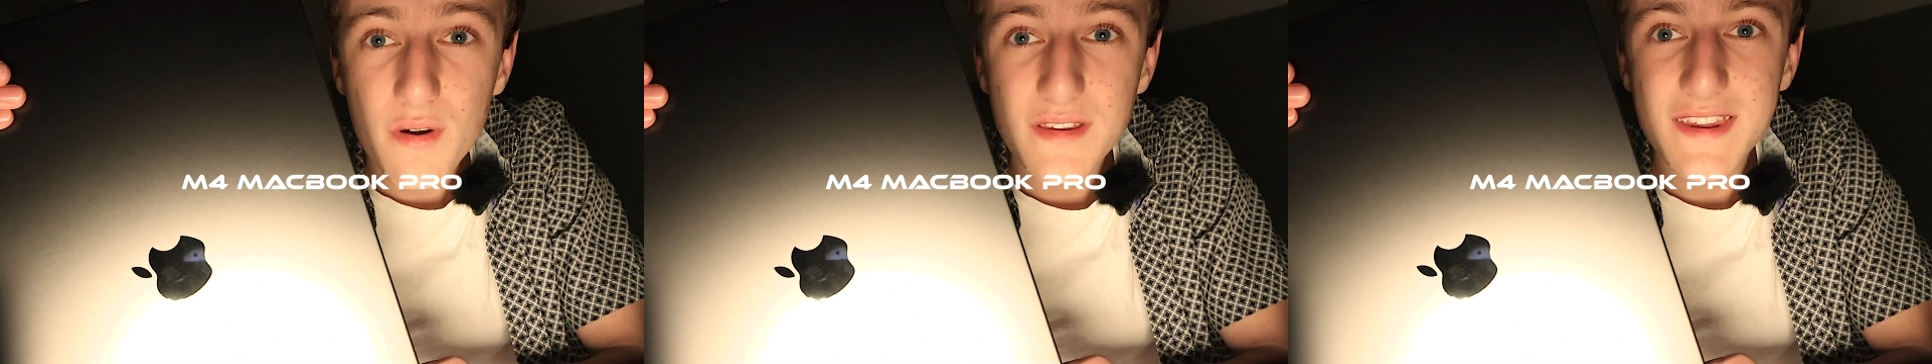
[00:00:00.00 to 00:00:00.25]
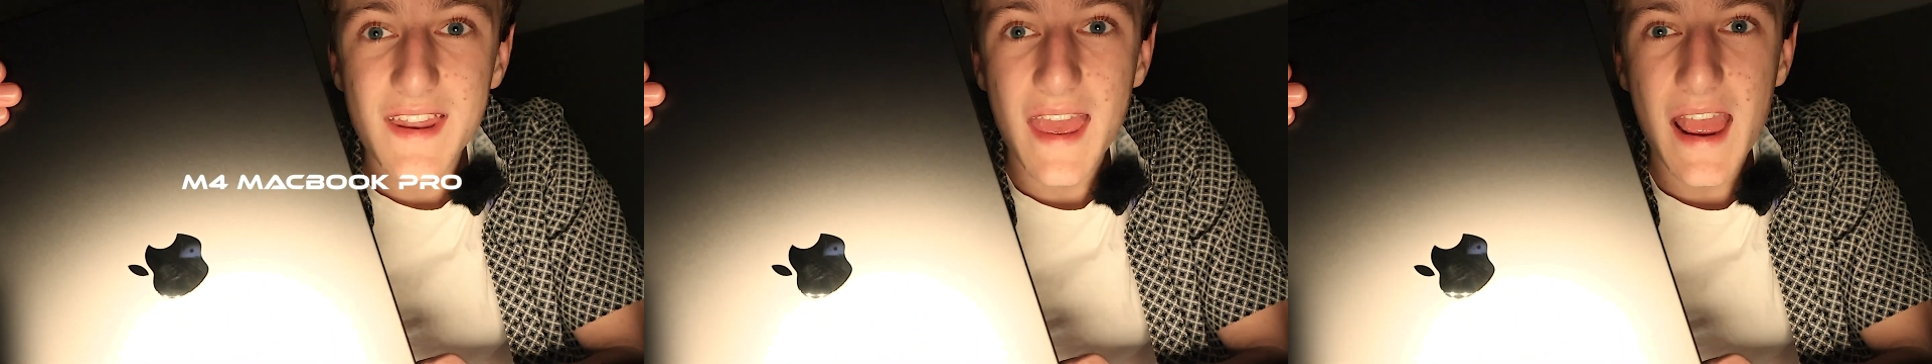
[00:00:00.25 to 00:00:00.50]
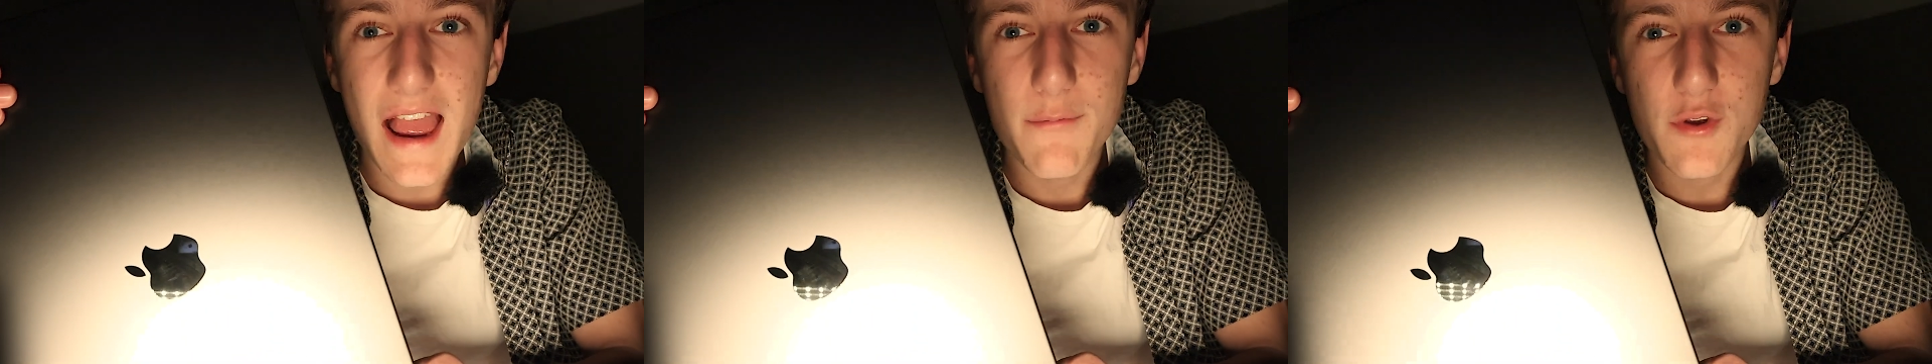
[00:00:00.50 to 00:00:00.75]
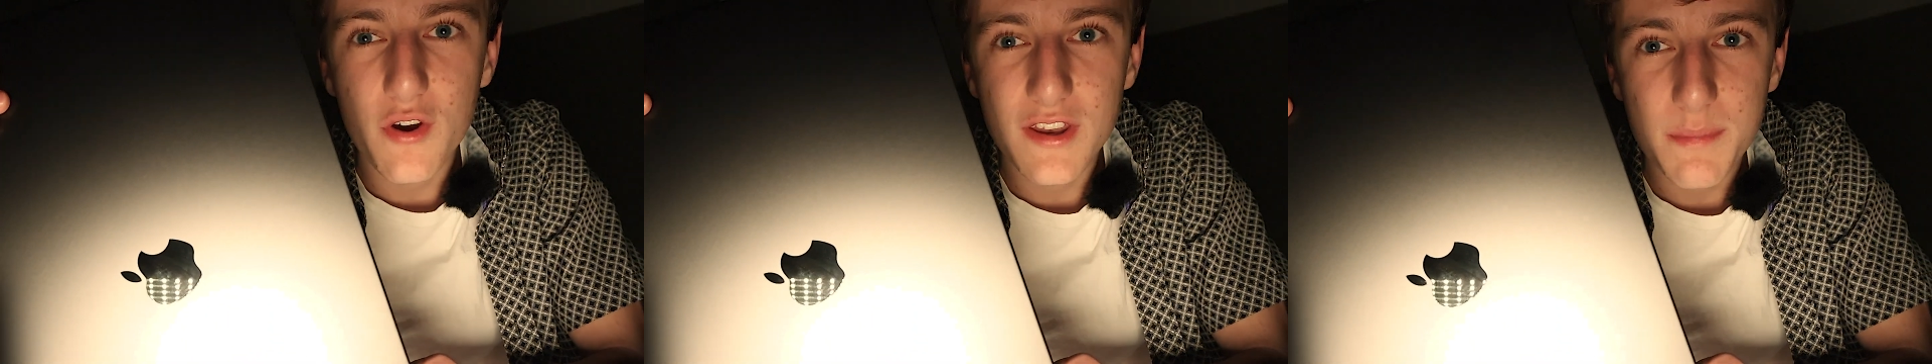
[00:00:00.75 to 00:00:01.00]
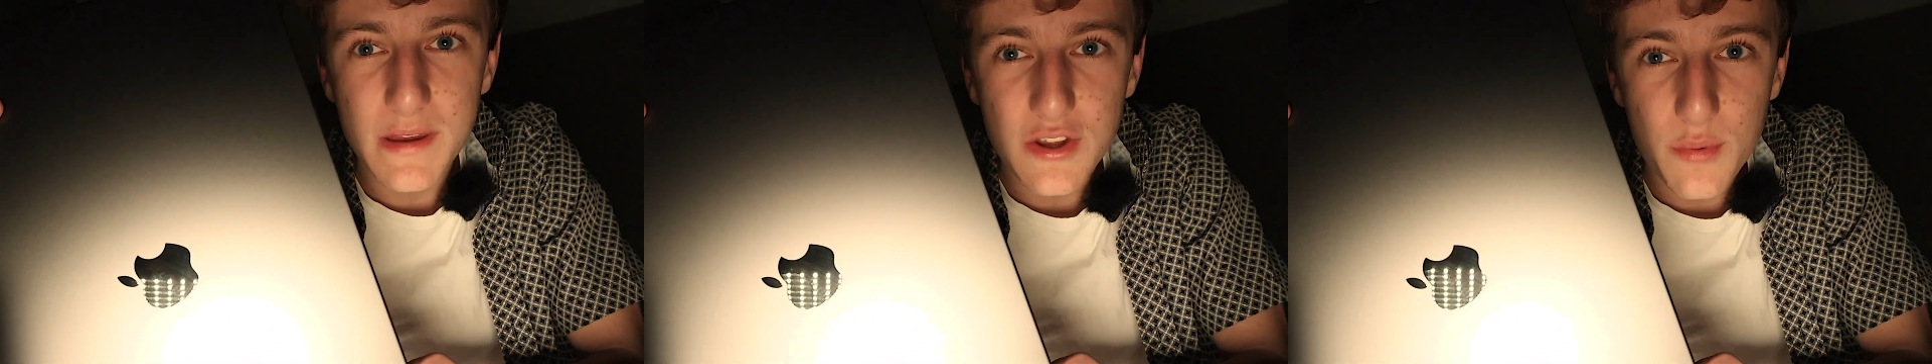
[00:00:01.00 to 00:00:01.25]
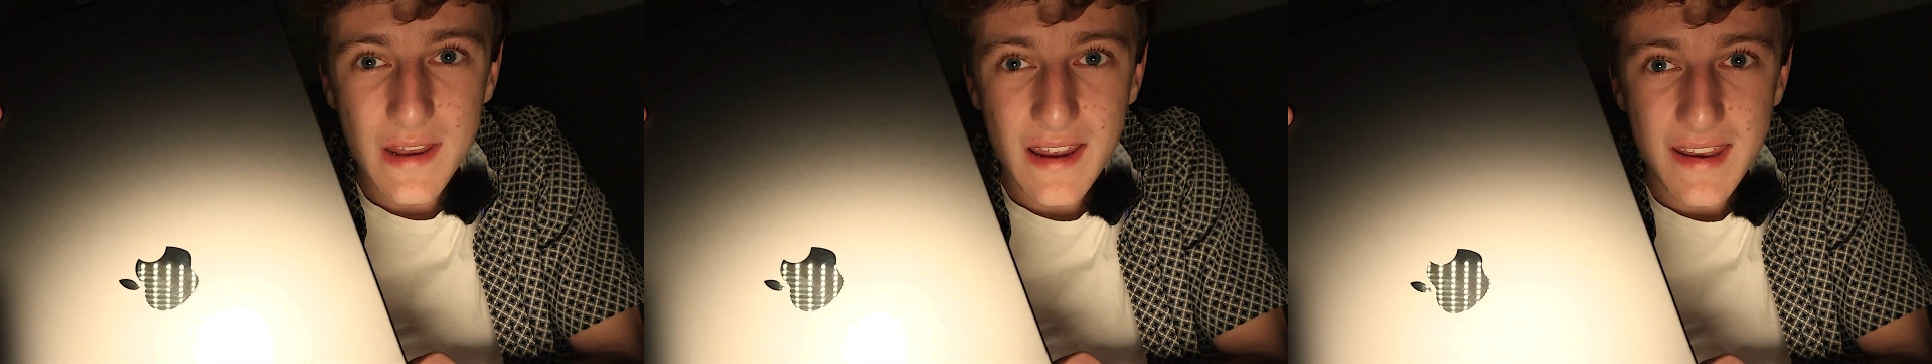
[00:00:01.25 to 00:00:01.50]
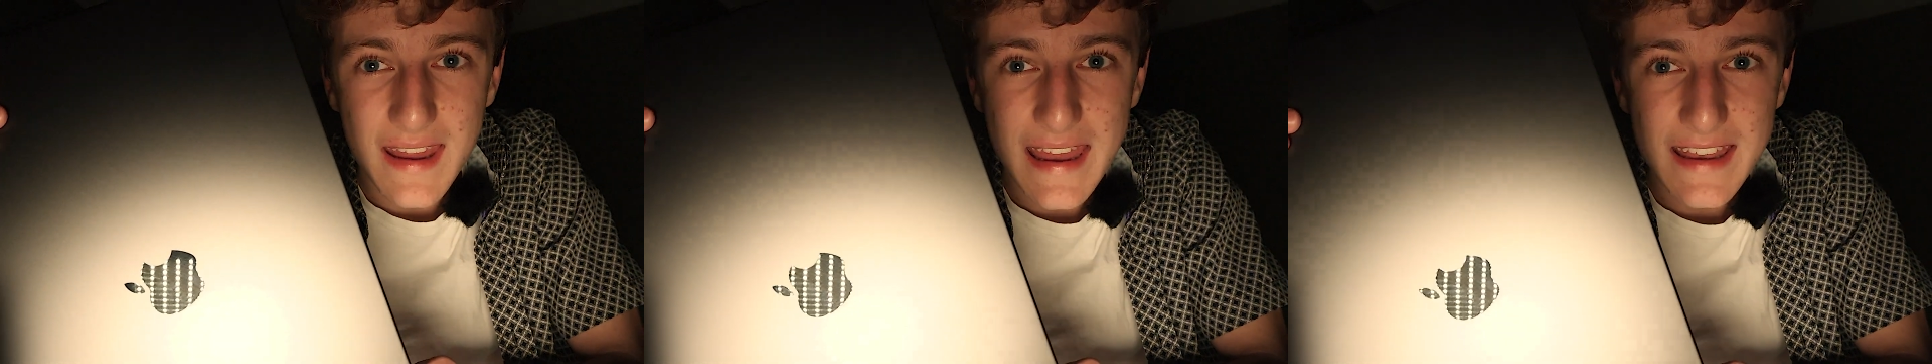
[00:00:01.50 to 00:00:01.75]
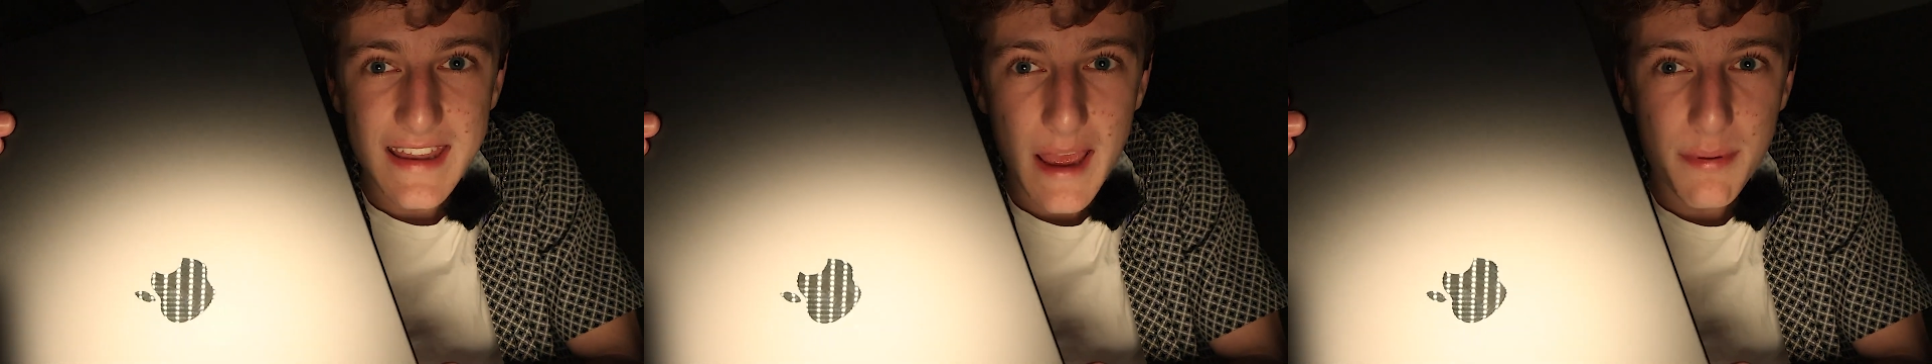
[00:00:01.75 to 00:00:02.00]
Today I'm going to be doing an
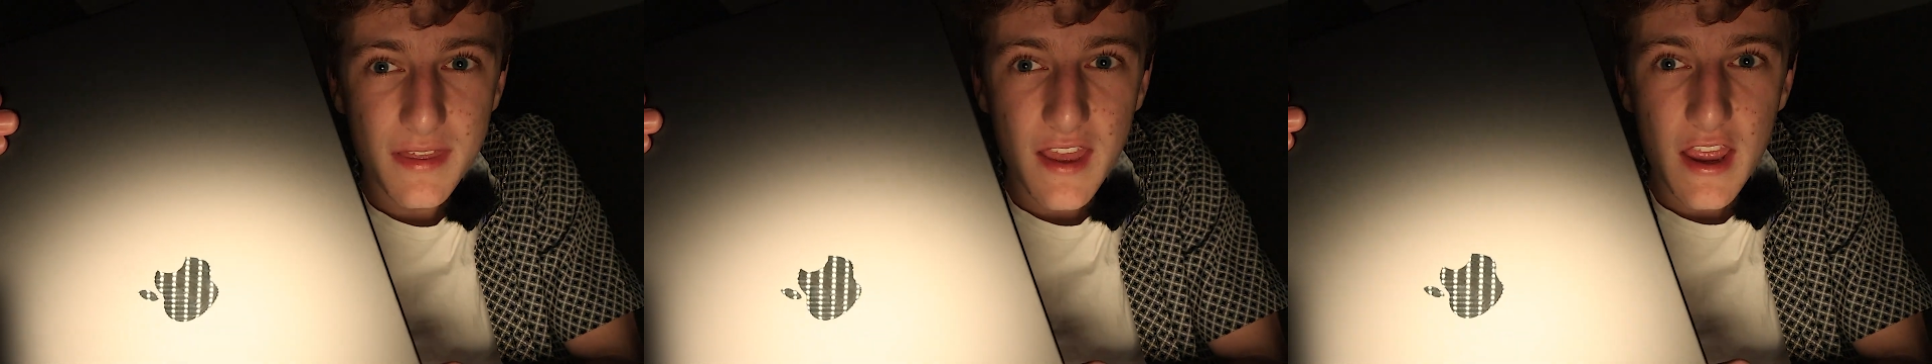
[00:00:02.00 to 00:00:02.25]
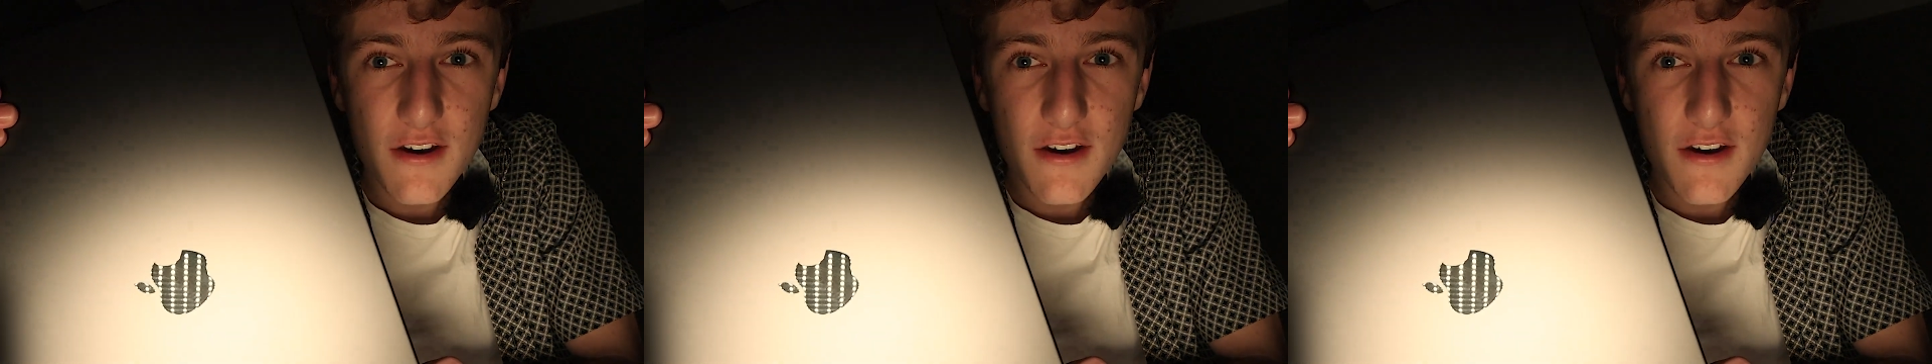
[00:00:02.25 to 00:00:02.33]
in-depth